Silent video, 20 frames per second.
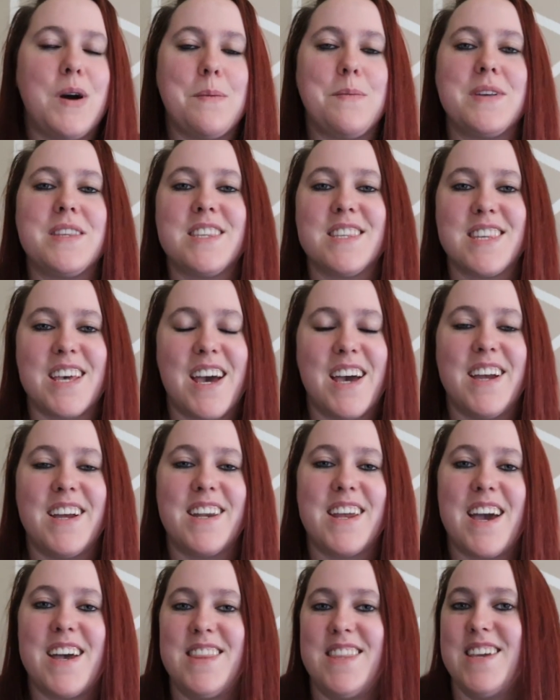up
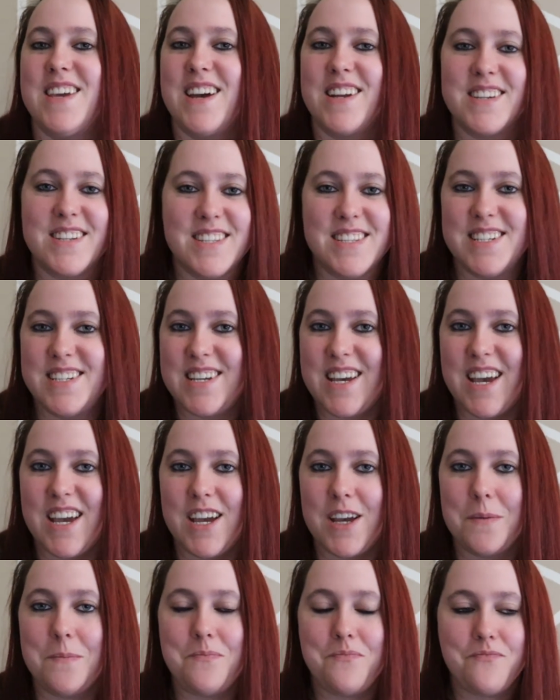inside at the end of the
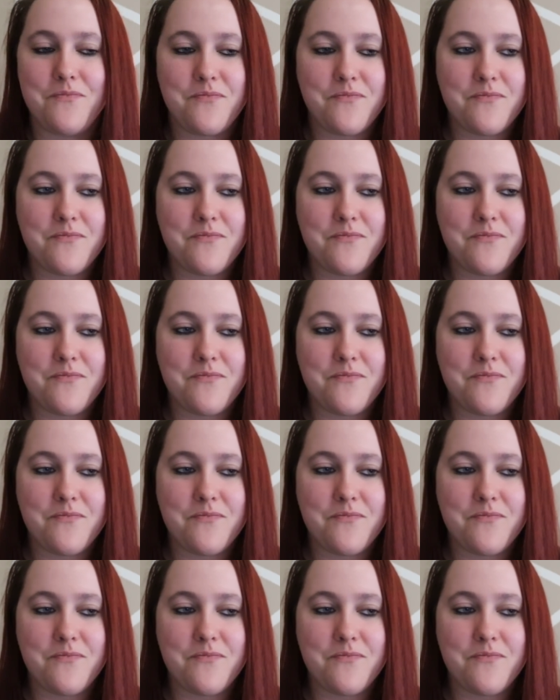day